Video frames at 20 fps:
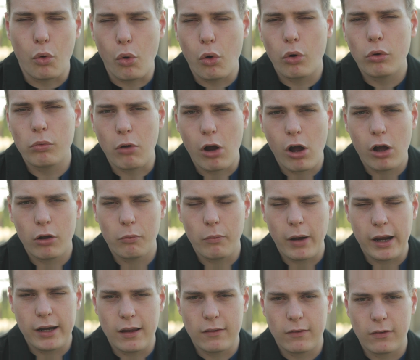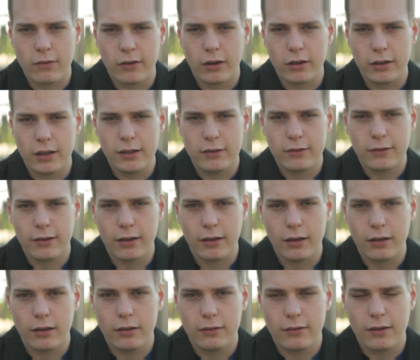or wrong way necessarily
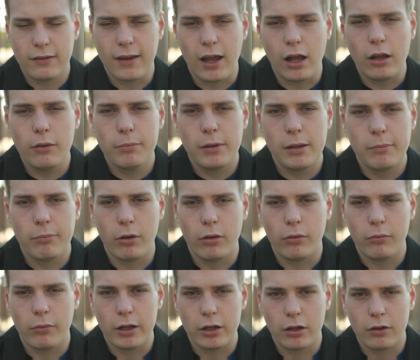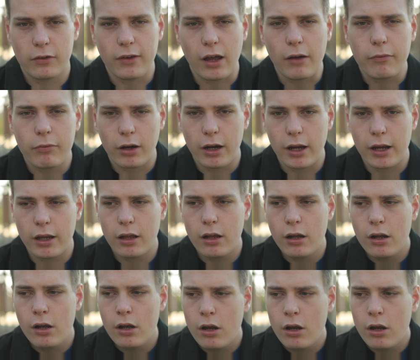to tell people what you're suffering